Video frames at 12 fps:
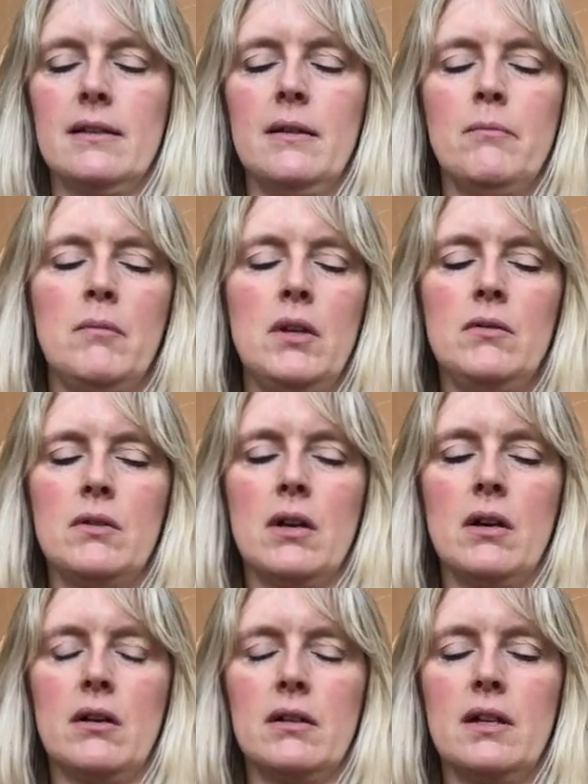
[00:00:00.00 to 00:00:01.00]
That moon
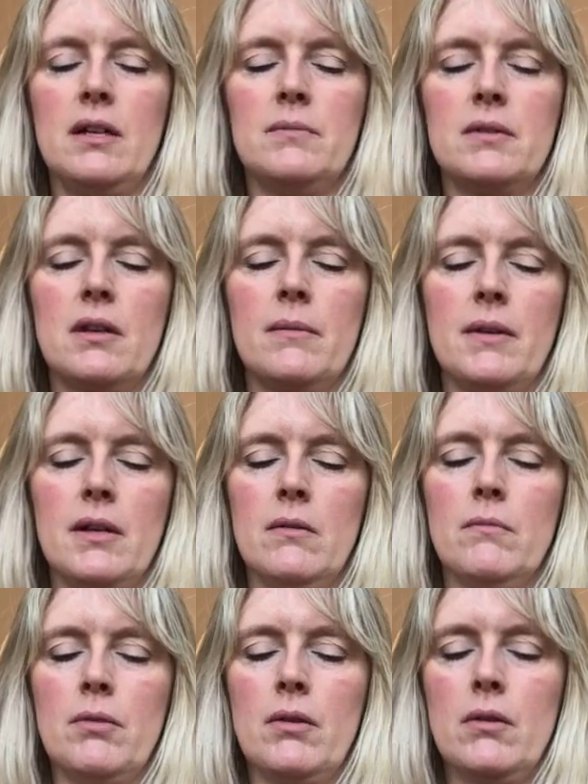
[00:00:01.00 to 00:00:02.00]
card keeps coming
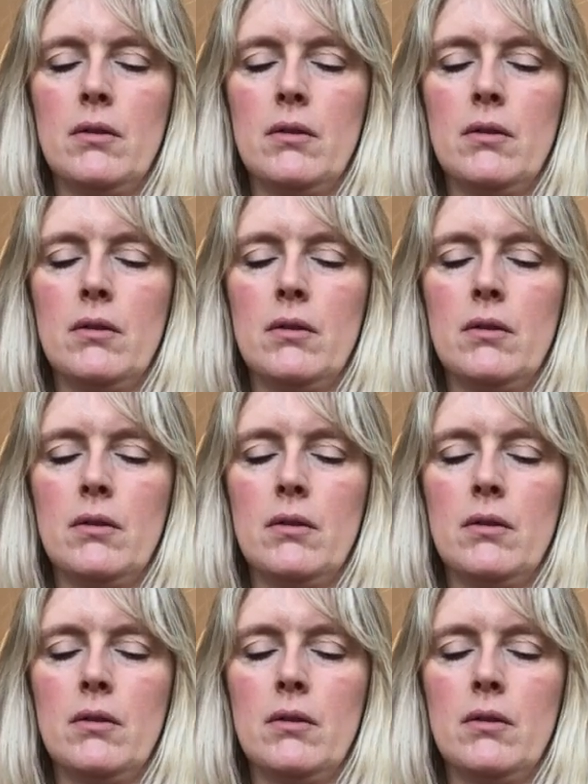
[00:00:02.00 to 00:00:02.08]
up.